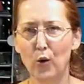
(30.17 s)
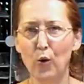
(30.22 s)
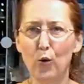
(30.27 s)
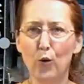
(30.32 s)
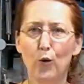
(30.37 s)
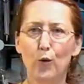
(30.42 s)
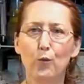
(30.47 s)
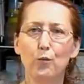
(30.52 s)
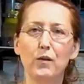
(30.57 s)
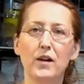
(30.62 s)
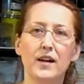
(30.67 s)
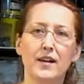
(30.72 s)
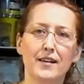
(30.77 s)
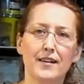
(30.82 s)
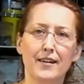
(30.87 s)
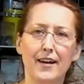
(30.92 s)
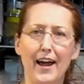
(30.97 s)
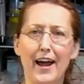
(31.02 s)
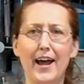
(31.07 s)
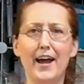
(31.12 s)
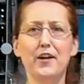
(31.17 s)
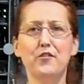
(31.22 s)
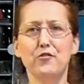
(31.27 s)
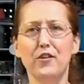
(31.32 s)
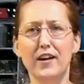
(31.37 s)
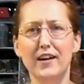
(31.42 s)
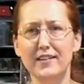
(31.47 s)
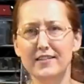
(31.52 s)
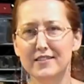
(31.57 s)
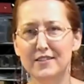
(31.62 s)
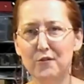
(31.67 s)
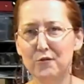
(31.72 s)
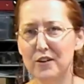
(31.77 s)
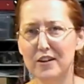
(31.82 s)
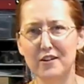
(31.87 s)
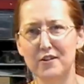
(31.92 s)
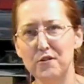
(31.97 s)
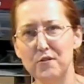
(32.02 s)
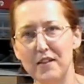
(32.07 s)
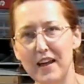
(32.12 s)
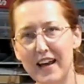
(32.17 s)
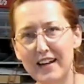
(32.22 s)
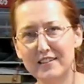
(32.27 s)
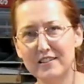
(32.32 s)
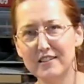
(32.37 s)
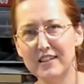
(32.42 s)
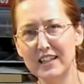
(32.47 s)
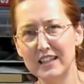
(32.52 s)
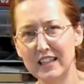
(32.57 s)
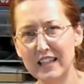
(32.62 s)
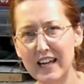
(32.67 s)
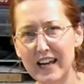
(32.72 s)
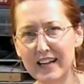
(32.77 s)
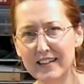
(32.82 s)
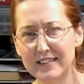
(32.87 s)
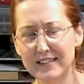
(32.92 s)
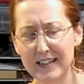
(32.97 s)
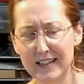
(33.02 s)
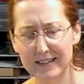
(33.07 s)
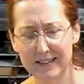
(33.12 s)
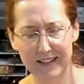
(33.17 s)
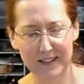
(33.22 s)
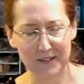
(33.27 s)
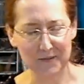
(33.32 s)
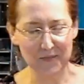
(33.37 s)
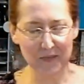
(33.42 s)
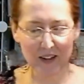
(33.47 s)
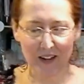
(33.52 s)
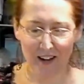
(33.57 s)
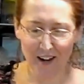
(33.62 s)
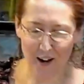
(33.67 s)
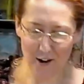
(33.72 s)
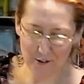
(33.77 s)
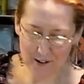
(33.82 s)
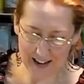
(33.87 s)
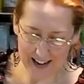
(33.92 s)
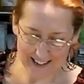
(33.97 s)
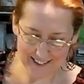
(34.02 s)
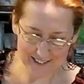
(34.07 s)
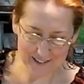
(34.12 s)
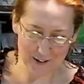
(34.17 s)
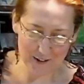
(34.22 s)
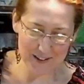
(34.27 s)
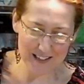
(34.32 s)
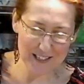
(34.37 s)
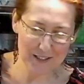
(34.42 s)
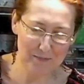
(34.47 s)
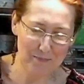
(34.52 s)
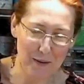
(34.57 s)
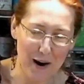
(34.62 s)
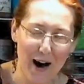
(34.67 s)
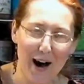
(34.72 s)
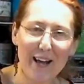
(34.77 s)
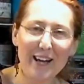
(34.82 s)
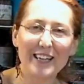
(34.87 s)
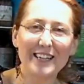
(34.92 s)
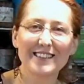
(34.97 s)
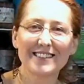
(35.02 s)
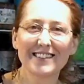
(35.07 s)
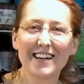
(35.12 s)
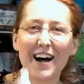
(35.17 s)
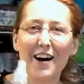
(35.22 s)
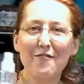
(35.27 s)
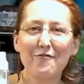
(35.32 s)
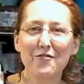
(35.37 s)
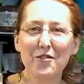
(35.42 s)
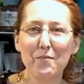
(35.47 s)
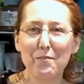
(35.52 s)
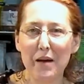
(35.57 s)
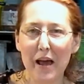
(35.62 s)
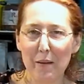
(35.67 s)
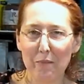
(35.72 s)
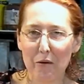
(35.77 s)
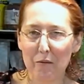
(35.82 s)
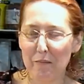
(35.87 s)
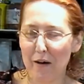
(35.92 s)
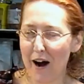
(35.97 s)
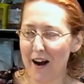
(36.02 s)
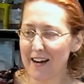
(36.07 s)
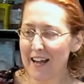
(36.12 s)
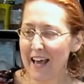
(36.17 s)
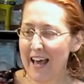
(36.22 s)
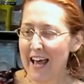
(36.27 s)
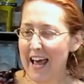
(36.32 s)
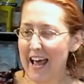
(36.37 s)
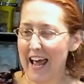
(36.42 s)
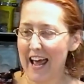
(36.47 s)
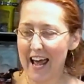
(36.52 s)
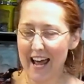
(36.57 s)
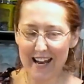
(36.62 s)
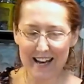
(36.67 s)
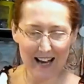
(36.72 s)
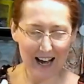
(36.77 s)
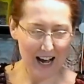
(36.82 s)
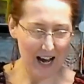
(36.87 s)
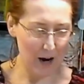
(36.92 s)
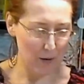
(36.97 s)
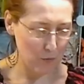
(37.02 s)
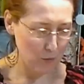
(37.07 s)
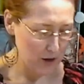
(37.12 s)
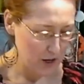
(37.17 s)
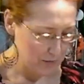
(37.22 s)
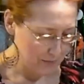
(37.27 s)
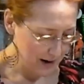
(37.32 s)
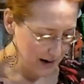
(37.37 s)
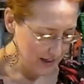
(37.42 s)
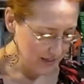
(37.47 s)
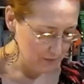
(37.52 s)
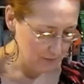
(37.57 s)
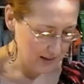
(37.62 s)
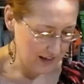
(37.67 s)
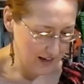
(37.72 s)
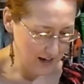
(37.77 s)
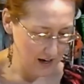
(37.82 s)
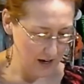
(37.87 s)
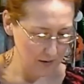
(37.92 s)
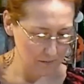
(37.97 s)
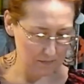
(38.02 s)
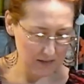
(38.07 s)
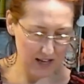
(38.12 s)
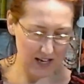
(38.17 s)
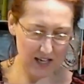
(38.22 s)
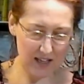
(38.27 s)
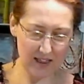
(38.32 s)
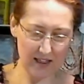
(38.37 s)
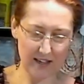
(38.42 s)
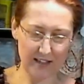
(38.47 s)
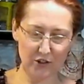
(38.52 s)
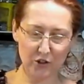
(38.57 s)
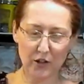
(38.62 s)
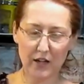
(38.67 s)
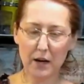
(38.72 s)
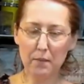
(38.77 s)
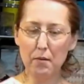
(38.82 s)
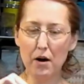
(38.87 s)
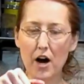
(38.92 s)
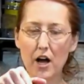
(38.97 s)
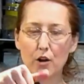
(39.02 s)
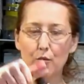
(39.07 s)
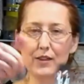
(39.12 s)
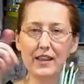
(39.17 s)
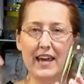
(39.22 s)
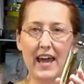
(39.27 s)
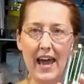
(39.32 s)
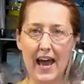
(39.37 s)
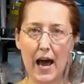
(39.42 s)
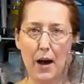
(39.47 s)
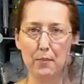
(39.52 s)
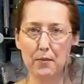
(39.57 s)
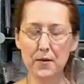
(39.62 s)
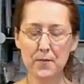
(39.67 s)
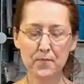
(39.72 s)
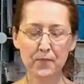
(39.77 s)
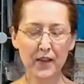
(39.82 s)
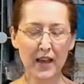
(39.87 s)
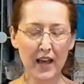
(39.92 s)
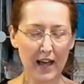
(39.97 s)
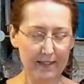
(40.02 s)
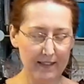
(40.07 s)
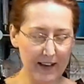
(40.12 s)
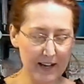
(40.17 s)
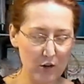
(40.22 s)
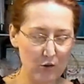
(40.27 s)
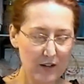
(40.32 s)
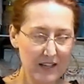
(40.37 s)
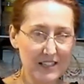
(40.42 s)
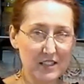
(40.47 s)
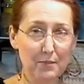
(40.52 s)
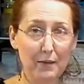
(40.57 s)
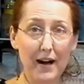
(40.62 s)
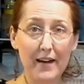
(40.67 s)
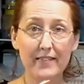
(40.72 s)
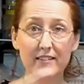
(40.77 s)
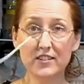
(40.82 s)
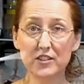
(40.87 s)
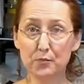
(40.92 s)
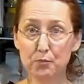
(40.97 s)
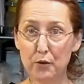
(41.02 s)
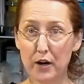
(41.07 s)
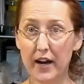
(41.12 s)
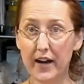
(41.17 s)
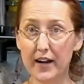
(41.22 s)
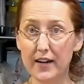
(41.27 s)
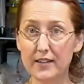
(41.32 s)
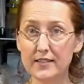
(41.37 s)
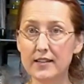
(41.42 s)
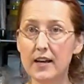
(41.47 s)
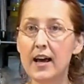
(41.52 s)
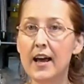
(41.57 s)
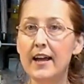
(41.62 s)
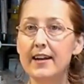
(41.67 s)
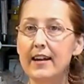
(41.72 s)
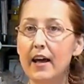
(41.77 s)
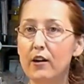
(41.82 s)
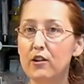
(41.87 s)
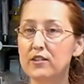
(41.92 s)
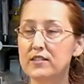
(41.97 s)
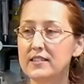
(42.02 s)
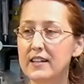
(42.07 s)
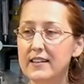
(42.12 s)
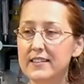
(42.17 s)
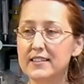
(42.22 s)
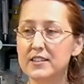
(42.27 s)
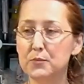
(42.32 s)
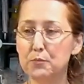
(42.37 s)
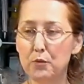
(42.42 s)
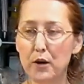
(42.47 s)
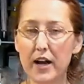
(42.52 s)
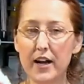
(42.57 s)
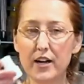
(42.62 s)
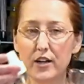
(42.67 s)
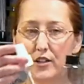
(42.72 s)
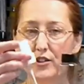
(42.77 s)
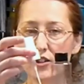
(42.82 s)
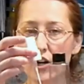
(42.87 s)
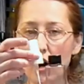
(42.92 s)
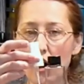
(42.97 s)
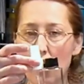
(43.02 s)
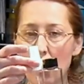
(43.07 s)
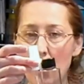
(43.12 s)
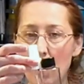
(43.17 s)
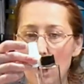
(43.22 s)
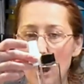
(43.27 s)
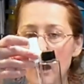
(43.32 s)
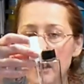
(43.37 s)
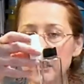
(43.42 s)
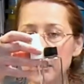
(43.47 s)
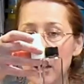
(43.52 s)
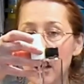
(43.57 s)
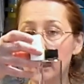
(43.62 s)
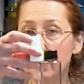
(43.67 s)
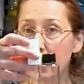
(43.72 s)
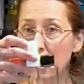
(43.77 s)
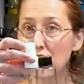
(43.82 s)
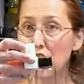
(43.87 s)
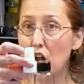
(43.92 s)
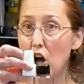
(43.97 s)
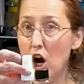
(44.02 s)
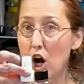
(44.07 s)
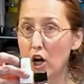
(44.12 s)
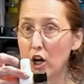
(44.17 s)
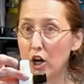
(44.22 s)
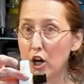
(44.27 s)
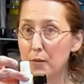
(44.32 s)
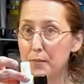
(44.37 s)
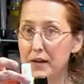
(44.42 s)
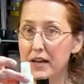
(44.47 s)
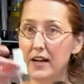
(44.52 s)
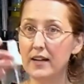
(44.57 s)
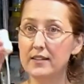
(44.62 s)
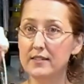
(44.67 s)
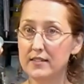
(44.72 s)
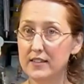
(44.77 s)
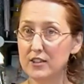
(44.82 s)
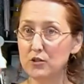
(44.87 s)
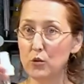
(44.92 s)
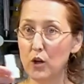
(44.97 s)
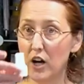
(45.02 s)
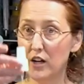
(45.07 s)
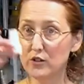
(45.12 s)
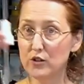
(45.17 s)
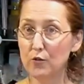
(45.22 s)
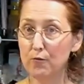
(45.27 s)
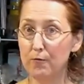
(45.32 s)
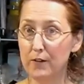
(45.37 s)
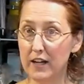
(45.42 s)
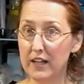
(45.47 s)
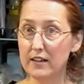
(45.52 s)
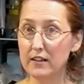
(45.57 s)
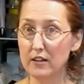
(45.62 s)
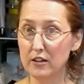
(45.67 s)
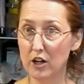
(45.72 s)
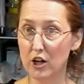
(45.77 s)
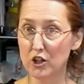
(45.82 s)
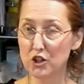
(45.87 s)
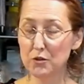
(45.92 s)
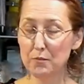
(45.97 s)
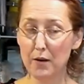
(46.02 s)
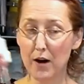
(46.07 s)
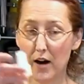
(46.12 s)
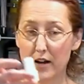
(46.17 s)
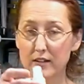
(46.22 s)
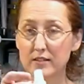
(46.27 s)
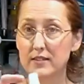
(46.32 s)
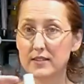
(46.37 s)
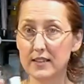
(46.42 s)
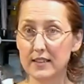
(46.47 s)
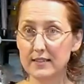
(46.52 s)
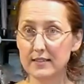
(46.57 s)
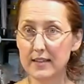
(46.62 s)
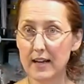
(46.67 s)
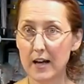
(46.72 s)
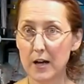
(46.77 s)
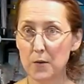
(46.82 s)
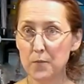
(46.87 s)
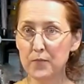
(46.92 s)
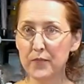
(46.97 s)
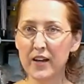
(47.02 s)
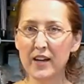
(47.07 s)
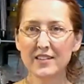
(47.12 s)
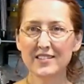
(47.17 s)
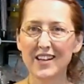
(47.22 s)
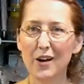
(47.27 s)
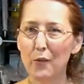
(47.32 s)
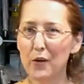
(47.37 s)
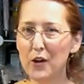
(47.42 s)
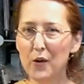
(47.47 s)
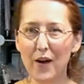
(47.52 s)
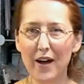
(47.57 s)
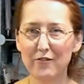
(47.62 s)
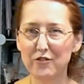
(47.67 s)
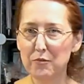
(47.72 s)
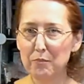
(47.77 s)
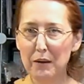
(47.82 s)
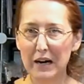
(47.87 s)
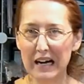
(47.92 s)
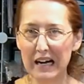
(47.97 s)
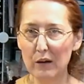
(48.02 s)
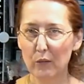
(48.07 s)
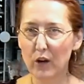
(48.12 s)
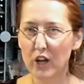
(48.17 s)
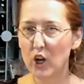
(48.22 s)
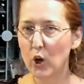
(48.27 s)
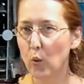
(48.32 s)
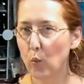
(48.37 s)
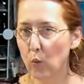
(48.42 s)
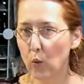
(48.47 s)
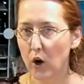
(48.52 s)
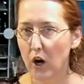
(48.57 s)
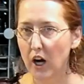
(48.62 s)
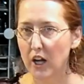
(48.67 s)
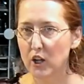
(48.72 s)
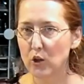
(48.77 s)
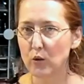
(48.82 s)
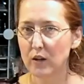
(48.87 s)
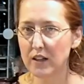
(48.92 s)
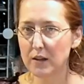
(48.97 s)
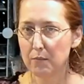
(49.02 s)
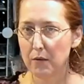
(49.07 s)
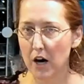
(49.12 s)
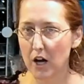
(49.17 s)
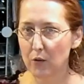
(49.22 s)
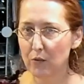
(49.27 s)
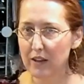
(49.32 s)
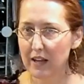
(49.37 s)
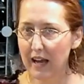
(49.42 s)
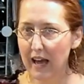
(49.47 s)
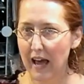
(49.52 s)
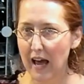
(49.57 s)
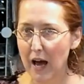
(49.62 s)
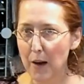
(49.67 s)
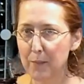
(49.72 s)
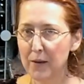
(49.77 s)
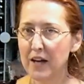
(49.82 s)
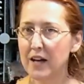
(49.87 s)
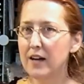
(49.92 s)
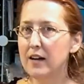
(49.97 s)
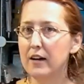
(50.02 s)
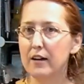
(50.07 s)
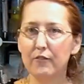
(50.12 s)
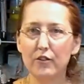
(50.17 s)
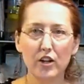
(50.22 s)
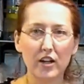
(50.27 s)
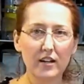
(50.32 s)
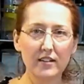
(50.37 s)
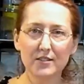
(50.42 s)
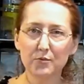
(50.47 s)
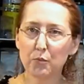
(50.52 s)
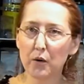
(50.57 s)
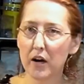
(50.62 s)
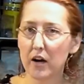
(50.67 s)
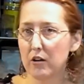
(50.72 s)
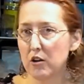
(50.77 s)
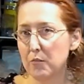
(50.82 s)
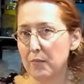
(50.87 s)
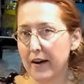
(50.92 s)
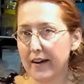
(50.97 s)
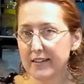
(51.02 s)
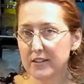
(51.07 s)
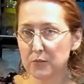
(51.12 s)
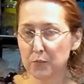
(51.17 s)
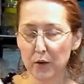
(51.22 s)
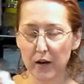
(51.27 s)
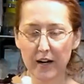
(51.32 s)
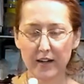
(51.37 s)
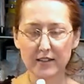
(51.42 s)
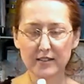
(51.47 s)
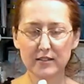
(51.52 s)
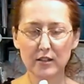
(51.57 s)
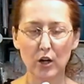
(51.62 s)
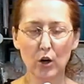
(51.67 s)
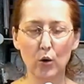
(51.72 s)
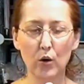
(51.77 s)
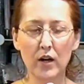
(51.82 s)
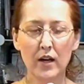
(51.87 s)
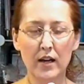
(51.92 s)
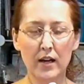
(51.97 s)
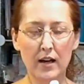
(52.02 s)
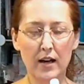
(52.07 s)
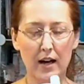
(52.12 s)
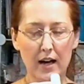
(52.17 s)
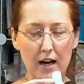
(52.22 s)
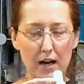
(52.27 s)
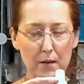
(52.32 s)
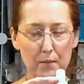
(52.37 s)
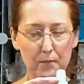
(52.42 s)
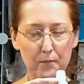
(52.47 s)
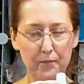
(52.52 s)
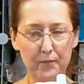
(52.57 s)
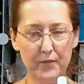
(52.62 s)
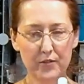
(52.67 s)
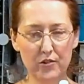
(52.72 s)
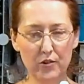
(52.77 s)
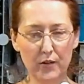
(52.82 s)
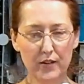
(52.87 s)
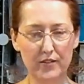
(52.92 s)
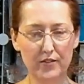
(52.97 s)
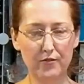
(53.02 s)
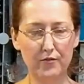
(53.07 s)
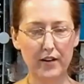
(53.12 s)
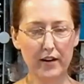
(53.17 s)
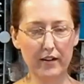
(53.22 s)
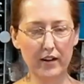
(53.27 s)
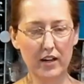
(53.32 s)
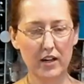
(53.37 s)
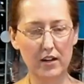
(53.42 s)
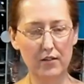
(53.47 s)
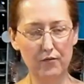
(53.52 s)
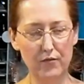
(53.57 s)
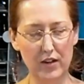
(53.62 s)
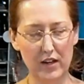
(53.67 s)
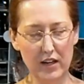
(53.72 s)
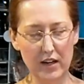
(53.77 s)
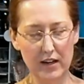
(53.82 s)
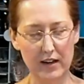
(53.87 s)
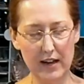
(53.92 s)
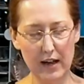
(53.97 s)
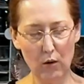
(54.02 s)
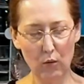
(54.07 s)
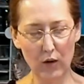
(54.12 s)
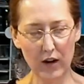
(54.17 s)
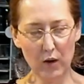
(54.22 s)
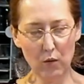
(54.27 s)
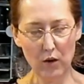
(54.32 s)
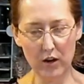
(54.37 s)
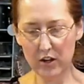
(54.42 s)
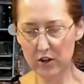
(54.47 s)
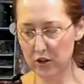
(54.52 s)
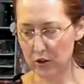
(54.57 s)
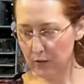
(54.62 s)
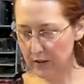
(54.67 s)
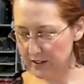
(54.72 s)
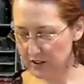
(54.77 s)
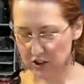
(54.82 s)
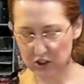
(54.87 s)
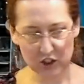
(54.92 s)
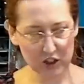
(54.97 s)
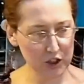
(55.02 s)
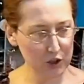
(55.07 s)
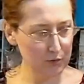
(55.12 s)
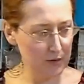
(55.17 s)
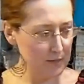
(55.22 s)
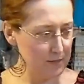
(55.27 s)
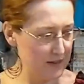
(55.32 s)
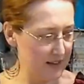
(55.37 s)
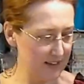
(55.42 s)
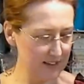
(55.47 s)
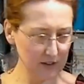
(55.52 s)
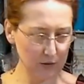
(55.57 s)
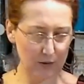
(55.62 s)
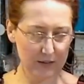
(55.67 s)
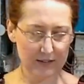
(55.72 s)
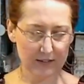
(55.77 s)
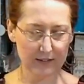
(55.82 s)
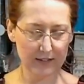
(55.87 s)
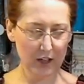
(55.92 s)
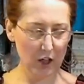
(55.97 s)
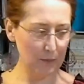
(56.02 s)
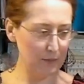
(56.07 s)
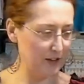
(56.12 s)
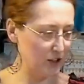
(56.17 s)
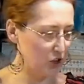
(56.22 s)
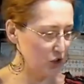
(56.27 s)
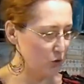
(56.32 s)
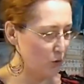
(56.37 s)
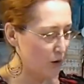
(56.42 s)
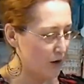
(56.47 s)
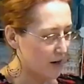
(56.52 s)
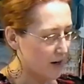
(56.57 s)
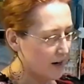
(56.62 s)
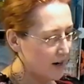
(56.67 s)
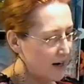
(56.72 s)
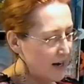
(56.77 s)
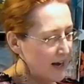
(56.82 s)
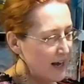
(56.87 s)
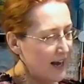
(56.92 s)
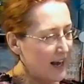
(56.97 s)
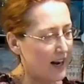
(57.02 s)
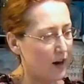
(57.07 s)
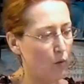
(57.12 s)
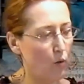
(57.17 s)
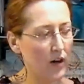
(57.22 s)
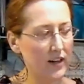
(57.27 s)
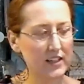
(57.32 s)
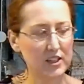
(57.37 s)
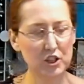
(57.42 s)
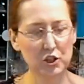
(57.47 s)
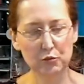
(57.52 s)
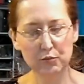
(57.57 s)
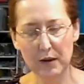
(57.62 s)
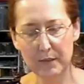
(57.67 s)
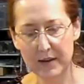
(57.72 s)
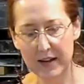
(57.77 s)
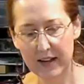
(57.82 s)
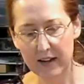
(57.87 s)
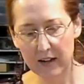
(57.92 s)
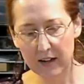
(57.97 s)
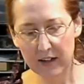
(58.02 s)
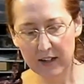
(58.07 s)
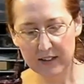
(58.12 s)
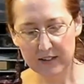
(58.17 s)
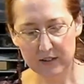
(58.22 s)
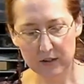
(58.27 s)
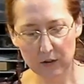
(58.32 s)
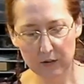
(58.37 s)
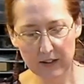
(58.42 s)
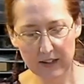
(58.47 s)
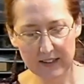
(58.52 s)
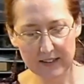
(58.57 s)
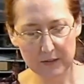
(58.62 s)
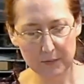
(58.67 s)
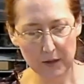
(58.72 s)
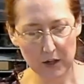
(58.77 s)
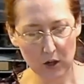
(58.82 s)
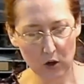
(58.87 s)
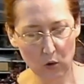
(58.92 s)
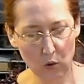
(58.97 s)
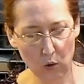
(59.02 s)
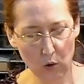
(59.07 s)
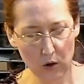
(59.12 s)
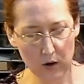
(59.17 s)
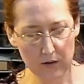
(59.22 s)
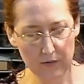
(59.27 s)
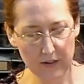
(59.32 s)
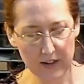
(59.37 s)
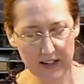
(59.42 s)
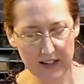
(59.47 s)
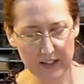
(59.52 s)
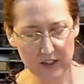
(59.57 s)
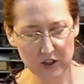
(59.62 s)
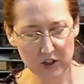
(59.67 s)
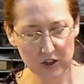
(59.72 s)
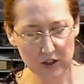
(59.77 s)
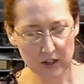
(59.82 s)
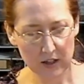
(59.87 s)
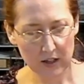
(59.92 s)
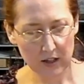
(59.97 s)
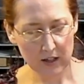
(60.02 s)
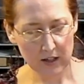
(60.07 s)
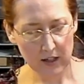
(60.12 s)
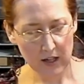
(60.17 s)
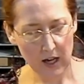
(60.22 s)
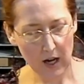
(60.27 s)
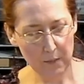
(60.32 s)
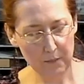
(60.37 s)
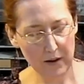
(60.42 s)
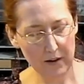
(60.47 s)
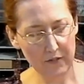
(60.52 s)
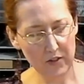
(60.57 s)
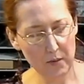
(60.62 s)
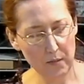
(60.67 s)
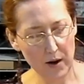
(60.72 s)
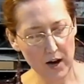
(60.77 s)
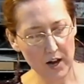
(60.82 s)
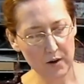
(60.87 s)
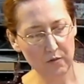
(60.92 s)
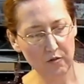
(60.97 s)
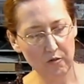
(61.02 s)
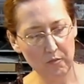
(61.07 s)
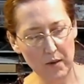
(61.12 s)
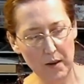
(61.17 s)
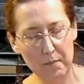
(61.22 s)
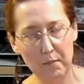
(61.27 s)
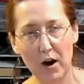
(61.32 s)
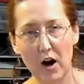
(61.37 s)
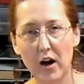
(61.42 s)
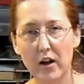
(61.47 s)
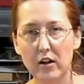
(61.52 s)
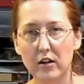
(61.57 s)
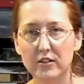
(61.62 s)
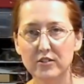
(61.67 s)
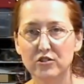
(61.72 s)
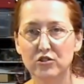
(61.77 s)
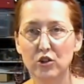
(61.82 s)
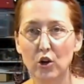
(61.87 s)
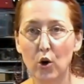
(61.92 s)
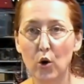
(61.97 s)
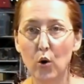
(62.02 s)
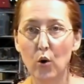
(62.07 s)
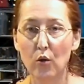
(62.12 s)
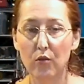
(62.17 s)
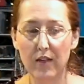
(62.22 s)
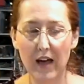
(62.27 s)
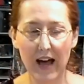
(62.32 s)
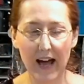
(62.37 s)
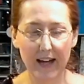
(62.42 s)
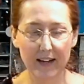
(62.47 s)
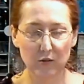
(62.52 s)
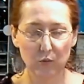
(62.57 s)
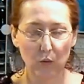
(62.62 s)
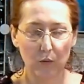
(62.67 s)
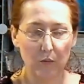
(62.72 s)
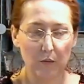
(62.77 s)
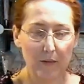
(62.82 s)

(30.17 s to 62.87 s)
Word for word: hole address. You don't need to do that. Just click the link. It's easy. Okay, so these bottles come from Paper Mart, and um, when you buy them, they come like this. You get a bottle with a cap, and then you need to buy the sprayers. Now, you'll see the sprayers are a little longer because these will also fit the larger bottles that they sell, so that way you don't have to buy what you don't want. You get the bottle with a cap. If you need a sprayer, you buy a sprayer. So, um, so it's very convenient. Now, what I want to do is just trim this so it's a little bit shorter, and I want to trim it so that it's about a quarter of an inch above the bottom of my bottle so that